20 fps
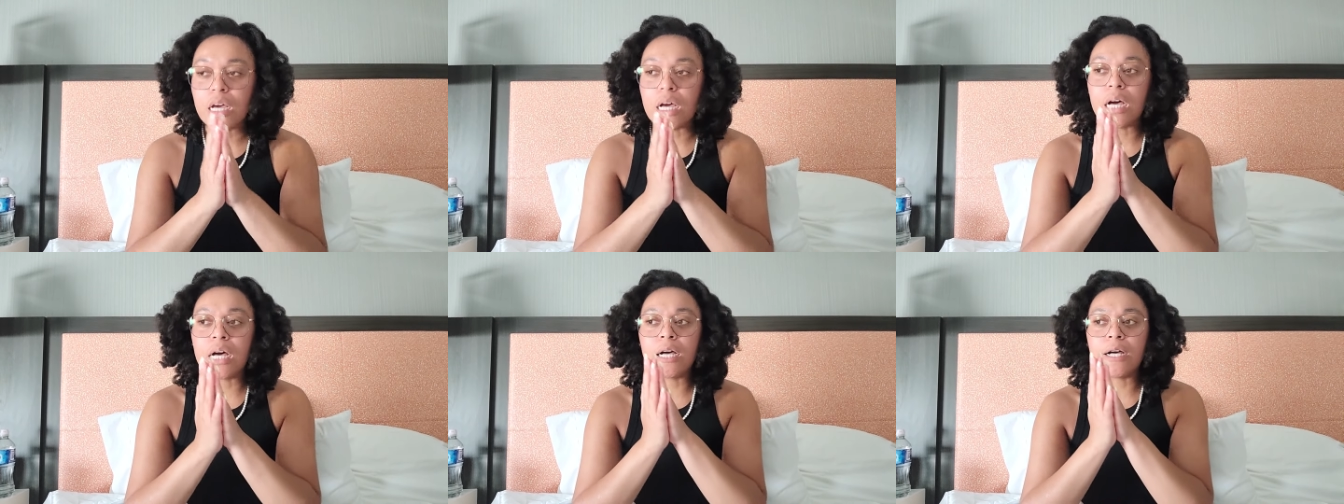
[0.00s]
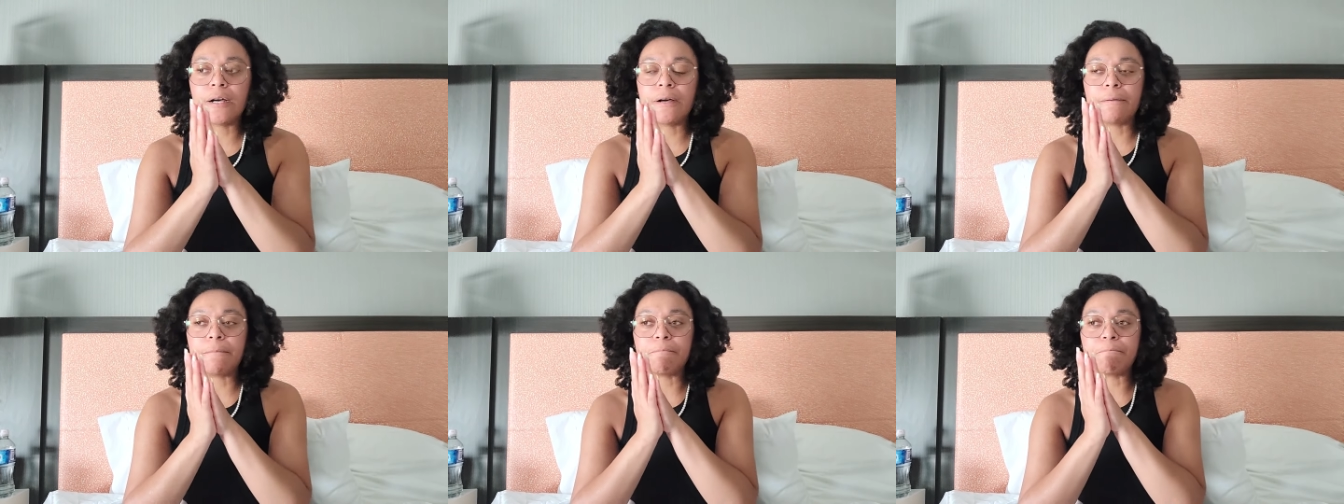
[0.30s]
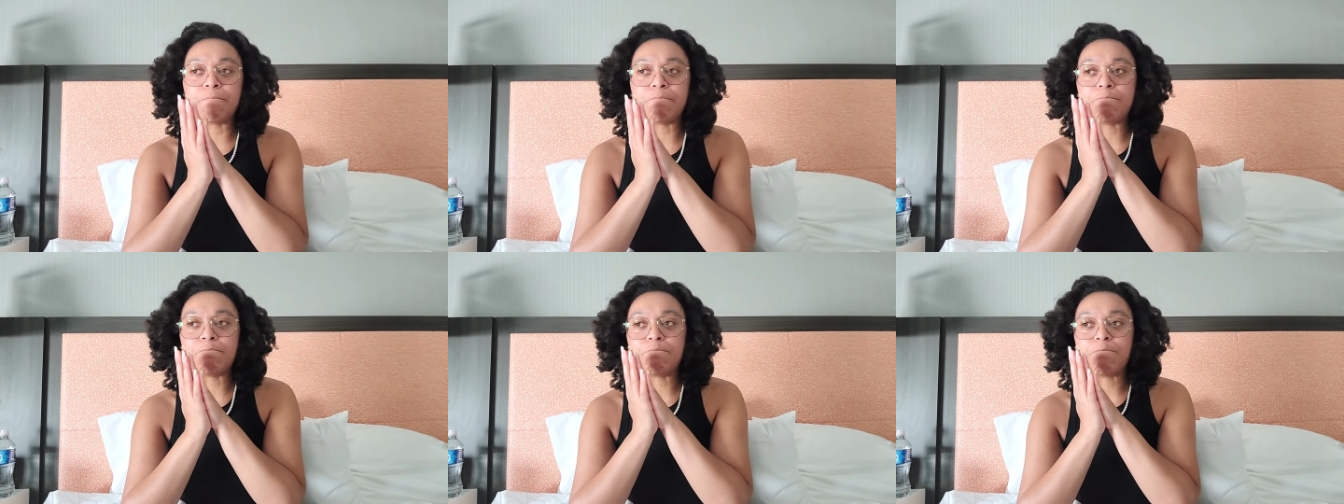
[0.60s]

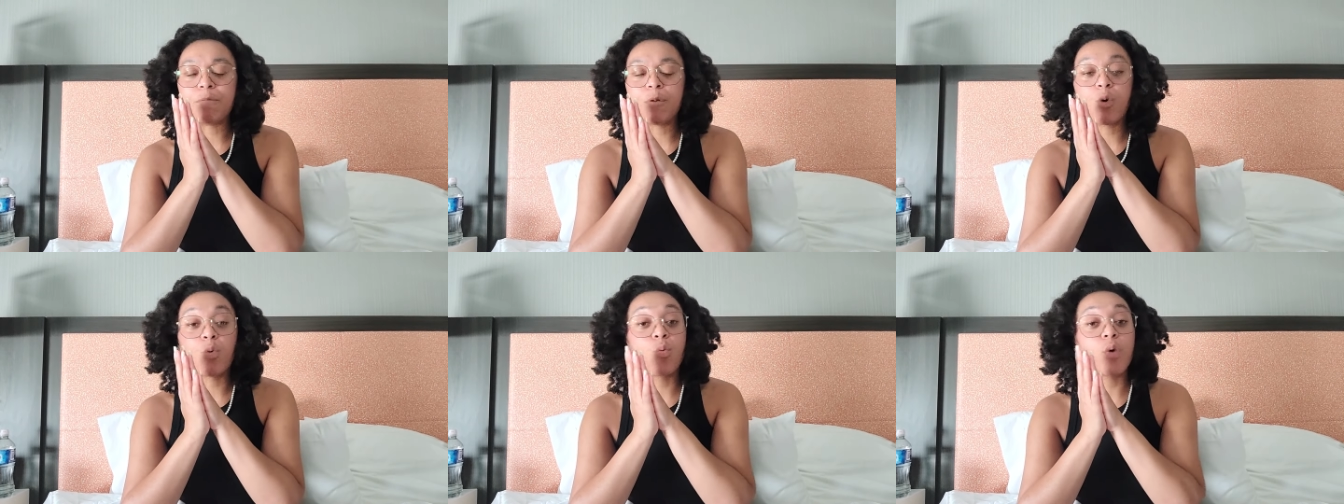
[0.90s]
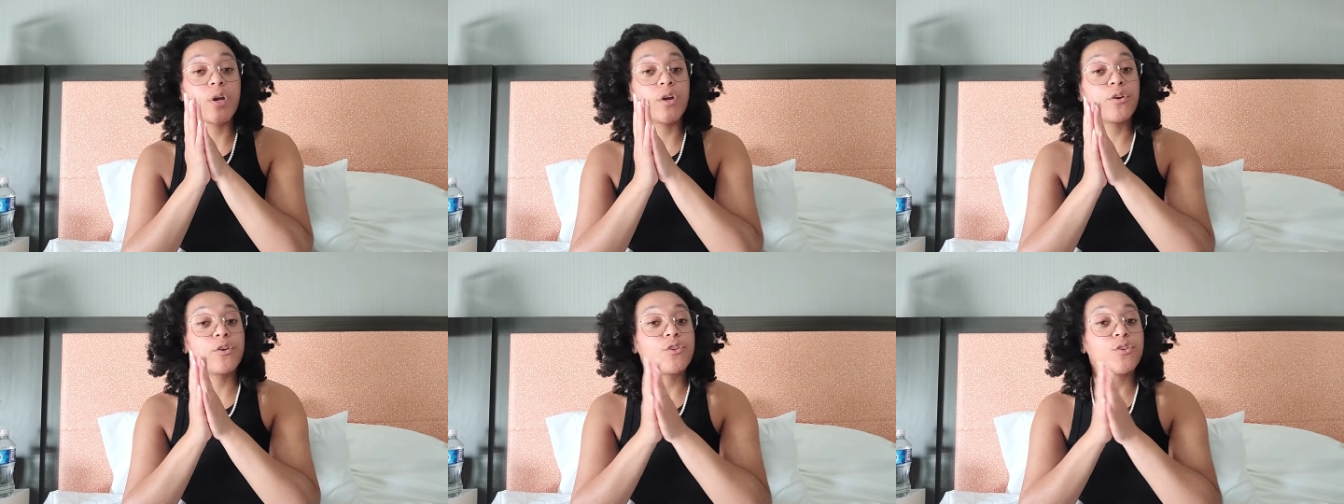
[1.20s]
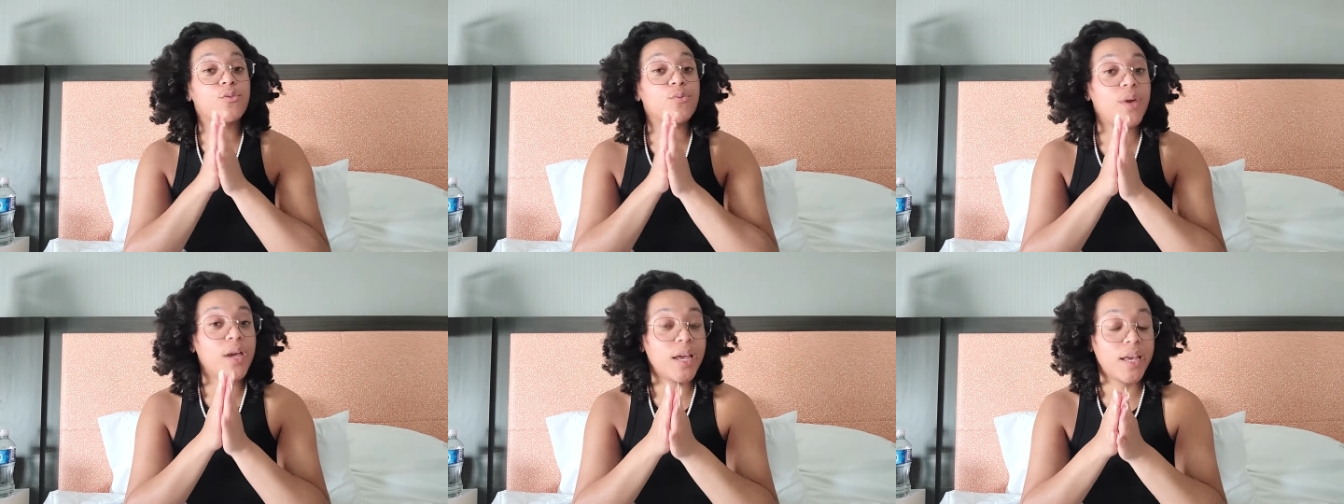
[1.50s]
um, where
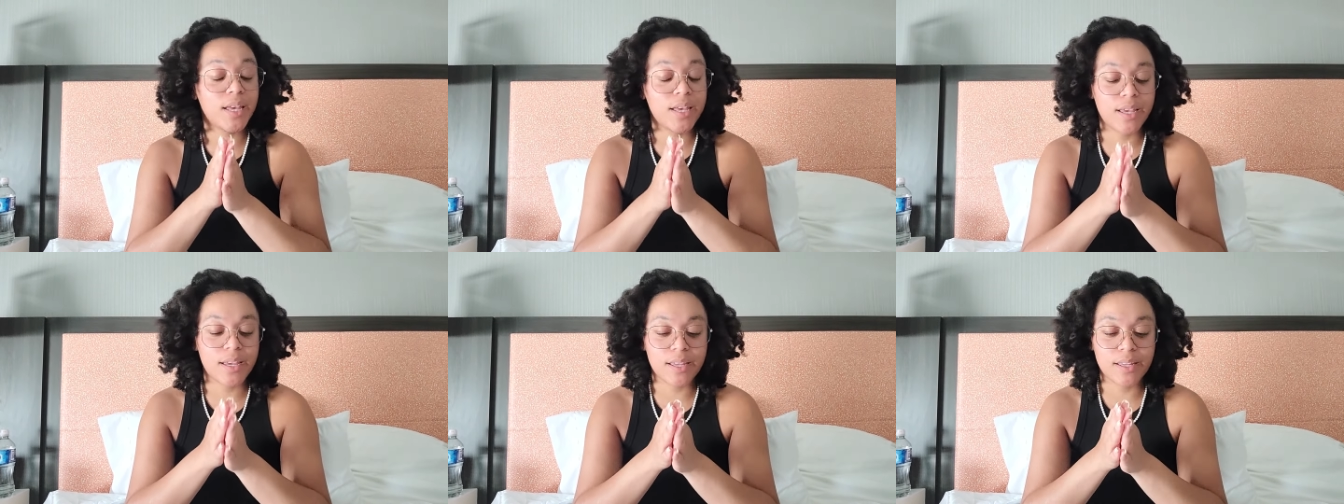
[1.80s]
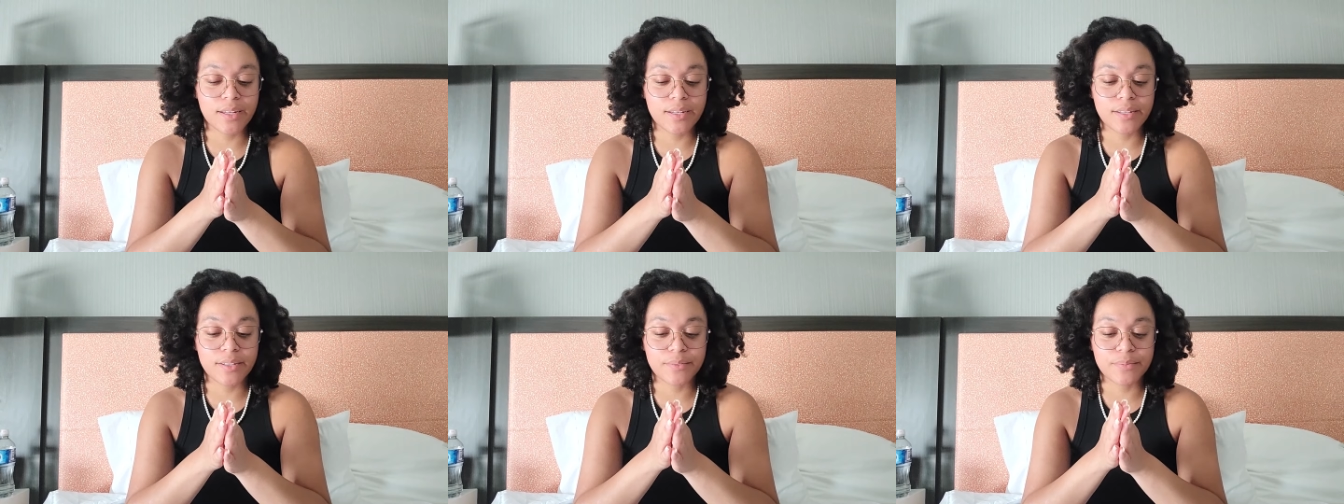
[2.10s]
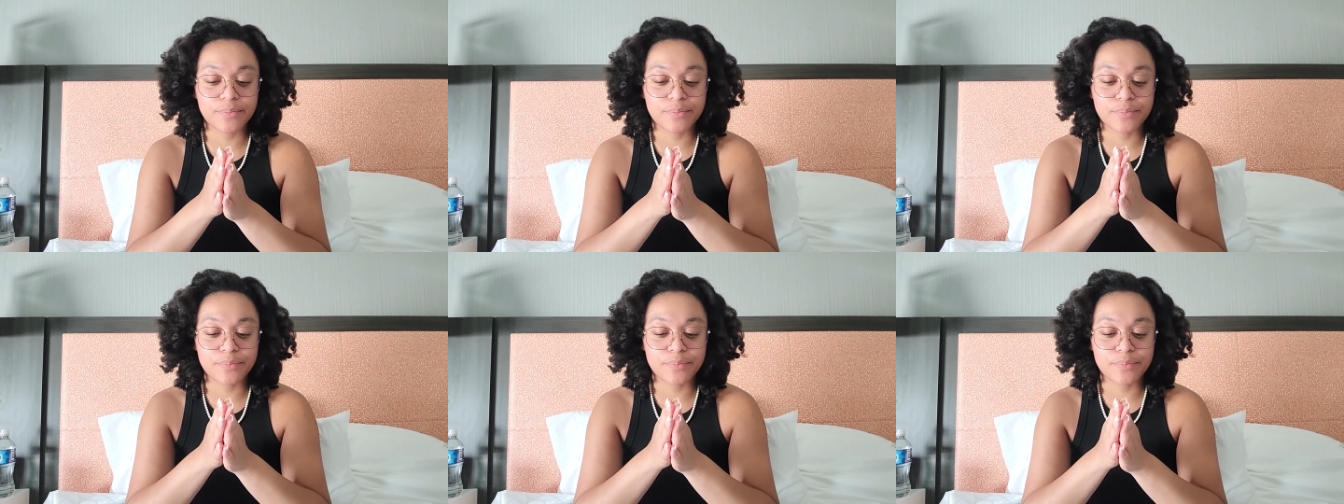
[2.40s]
you had